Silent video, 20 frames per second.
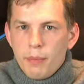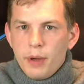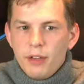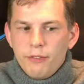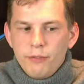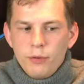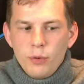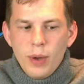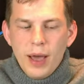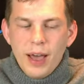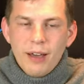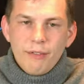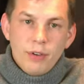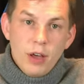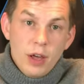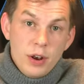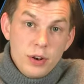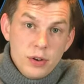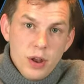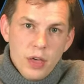But if you
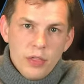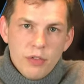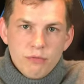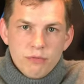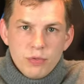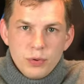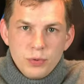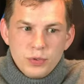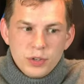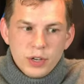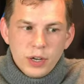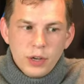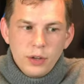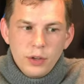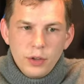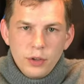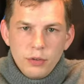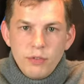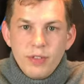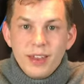have another
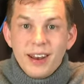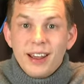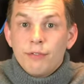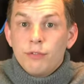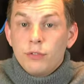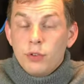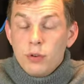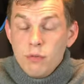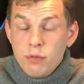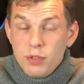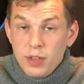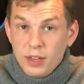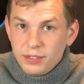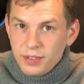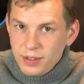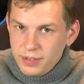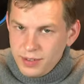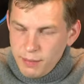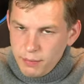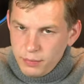router, you then have two
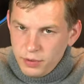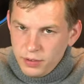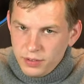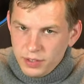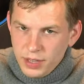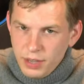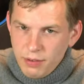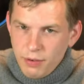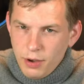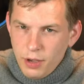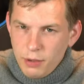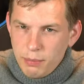things attempting to give